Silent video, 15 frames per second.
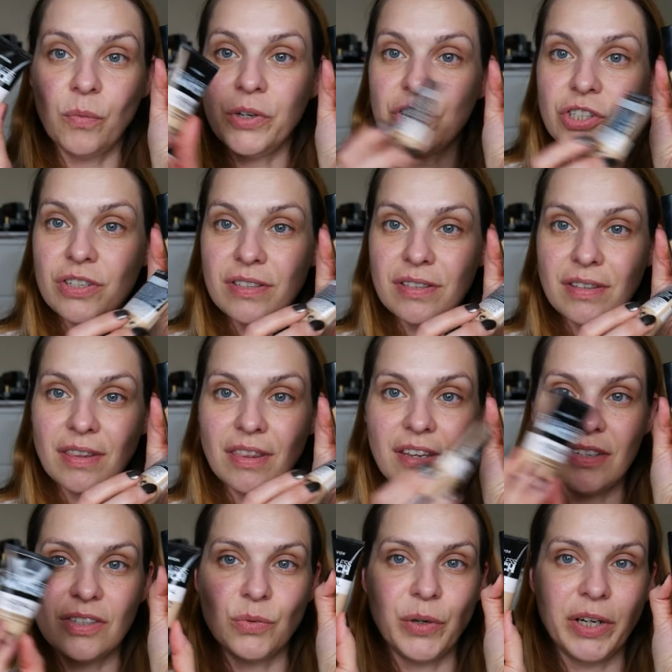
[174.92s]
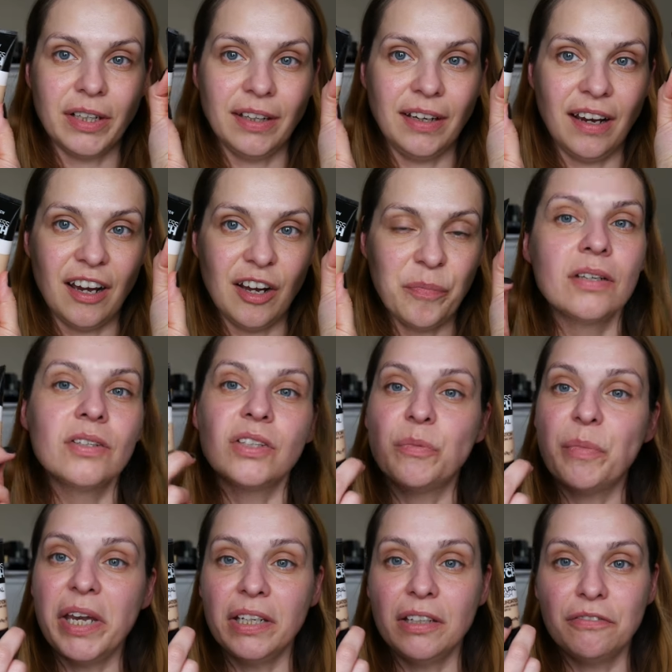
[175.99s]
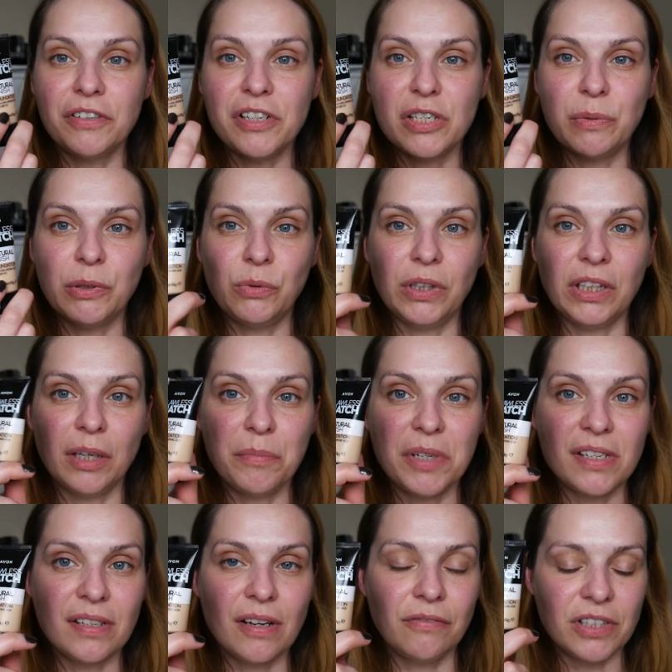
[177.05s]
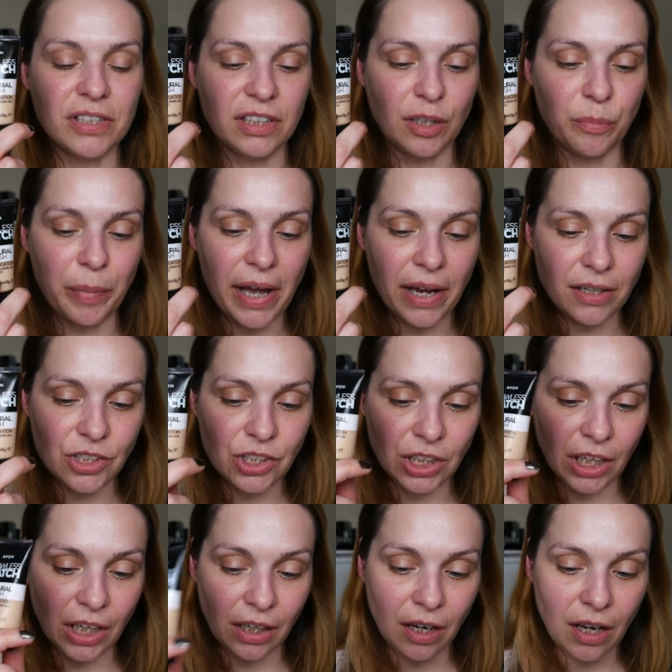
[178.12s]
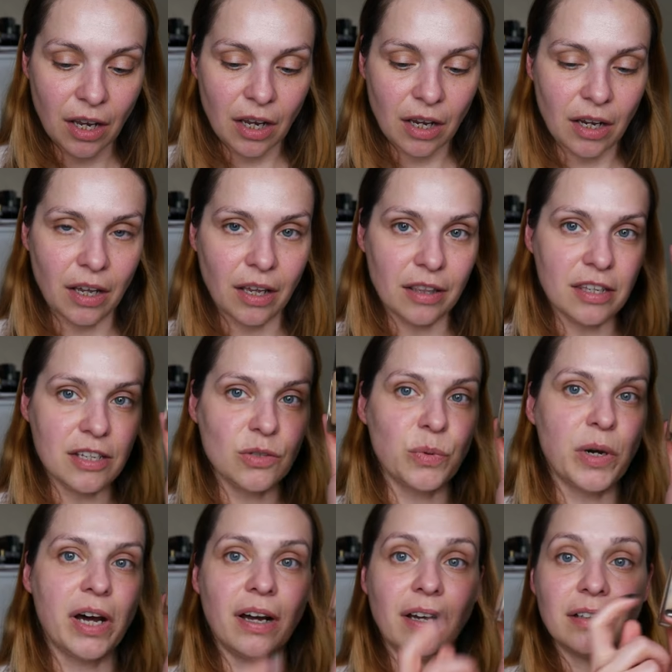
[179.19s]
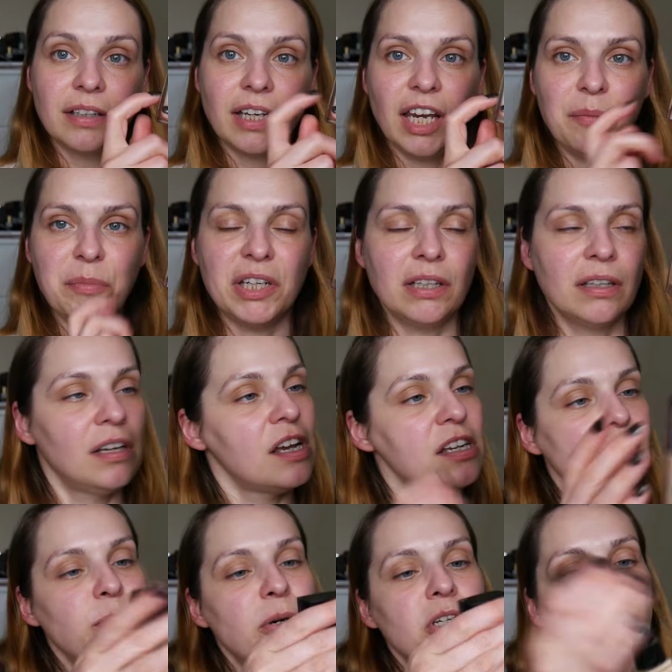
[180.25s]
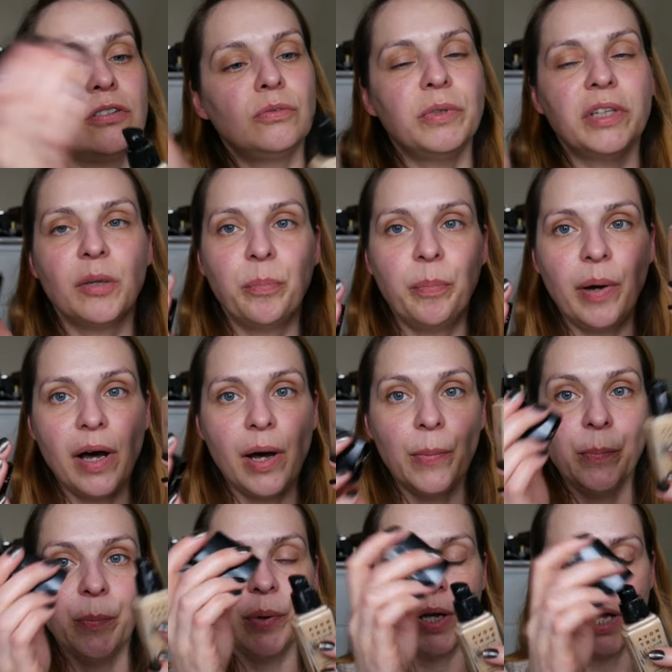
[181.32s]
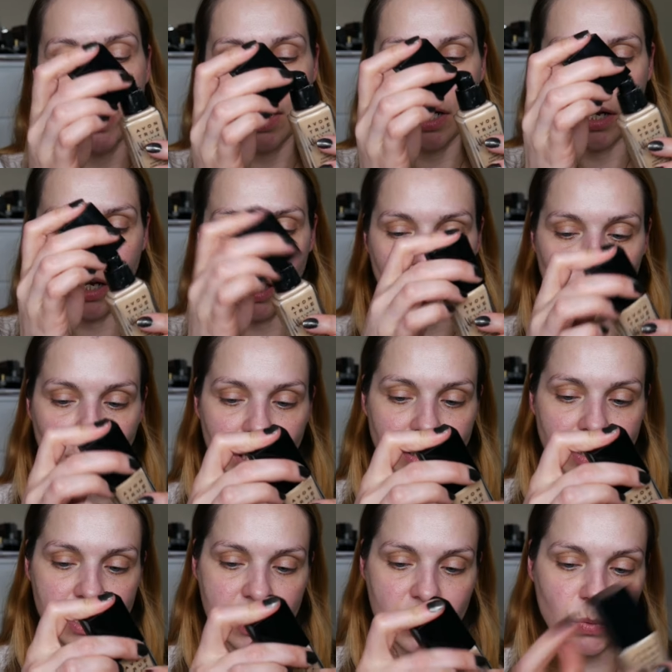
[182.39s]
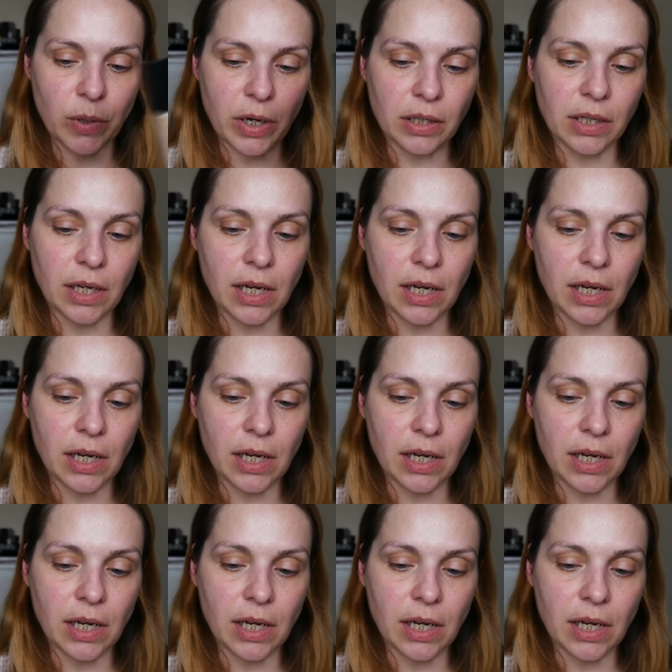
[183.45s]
which is this one here. So the main difference between them is obviously the packaging. This one came in a glass bottle with a pump, while this one